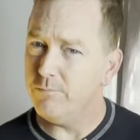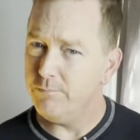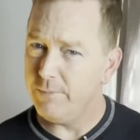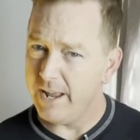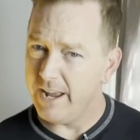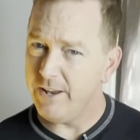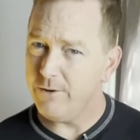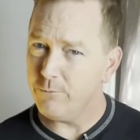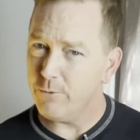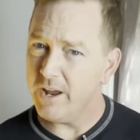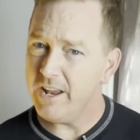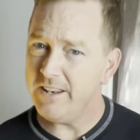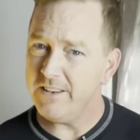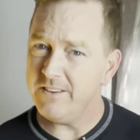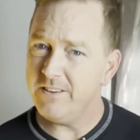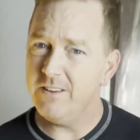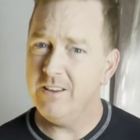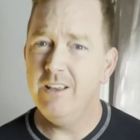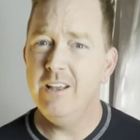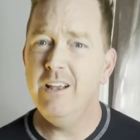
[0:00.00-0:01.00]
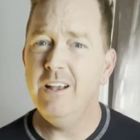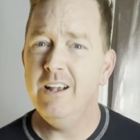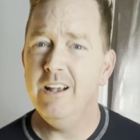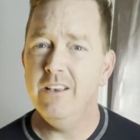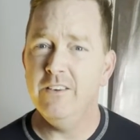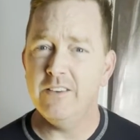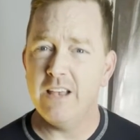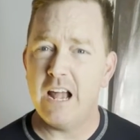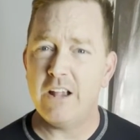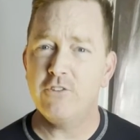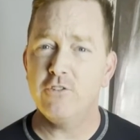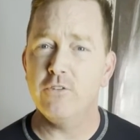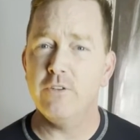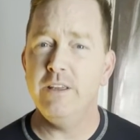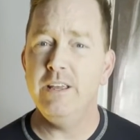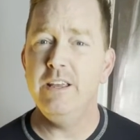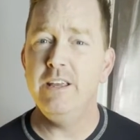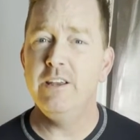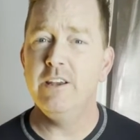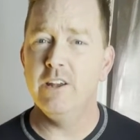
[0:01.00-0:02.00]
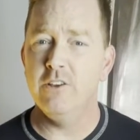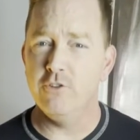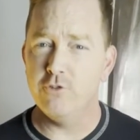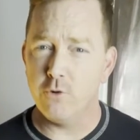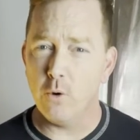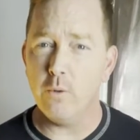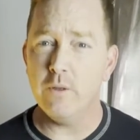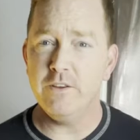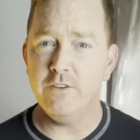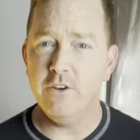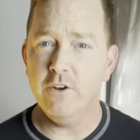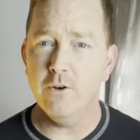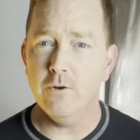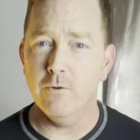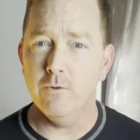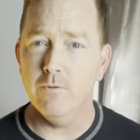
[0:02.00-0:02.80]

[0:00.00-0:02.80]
paying rent is actually controlling you.